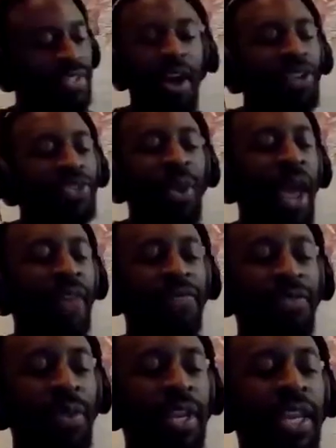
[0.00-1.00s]
Arsenal have
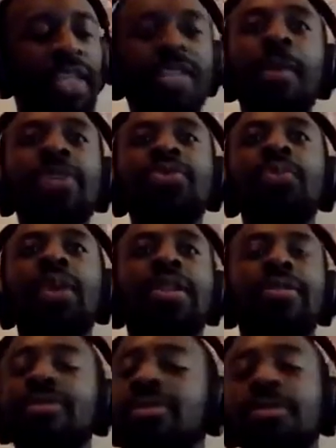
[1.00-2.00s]
to win. It's a must win.
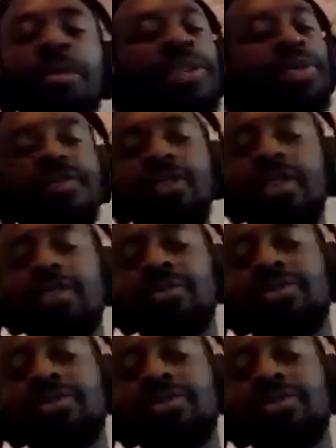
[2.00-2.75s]
Must win for Arsenal.